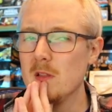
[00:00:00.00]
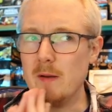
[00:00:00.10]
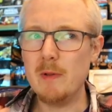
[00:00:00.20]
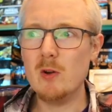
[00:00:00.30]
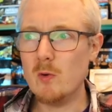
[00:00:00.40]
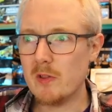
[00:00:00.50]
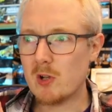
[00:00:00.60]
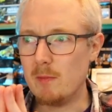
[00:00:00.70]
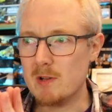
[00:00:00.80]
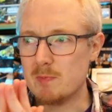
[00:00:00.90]
let me know in the
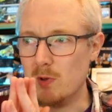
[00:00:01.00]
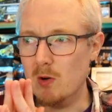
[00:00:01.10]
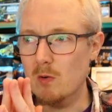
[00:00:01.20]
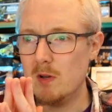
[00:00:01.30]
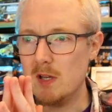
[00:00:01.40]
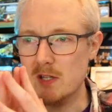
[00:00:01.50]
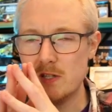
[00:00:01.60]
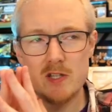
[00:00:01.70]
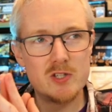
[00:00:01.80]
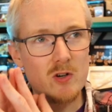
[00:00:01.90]
comments below, is
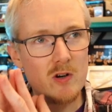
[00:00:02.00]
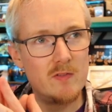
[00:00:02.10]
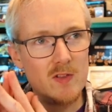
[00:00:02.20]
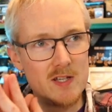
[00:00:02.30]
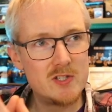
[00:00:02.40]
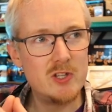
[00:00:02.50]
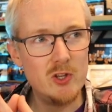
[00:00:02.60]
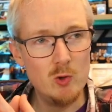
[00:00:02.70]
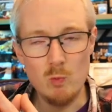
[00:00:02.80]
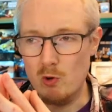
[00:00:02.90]
this sort of list that
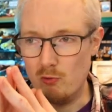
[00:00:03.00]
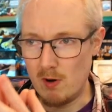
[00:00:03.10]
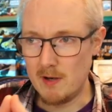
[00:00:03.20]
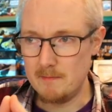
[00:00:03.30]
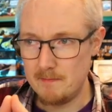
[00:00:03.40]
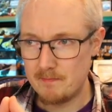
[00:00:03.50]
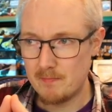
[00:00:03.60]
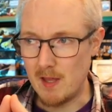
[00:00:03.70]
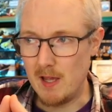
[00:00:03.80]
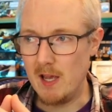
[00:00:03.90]
you would run?
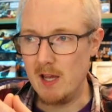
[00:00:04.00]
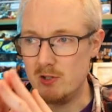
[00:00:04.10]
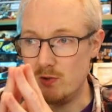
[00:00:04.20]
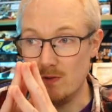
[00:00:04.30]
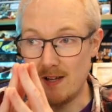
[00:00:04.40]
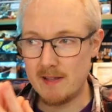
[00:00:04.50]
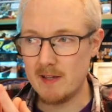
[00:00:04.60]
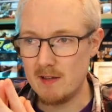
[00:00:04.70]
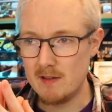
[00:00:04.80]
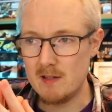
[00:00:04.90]
Do you like
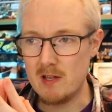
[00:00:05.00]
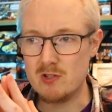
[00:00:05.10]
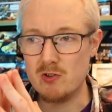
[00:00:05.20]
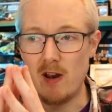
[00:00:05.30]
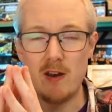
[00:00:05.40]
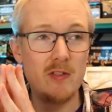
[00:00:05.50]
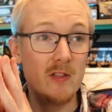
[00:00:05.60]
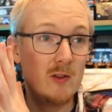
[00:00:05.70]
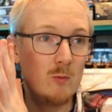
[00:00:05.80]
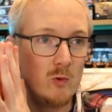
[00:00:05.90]
it? Is there
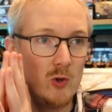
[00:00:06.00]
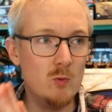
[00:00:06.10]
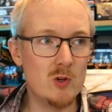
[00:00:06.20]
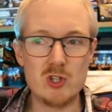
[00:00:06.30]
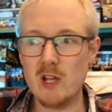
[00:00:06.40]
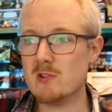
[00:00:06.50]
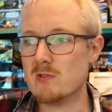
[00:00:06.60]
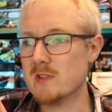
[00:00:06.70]
anything that you would change, or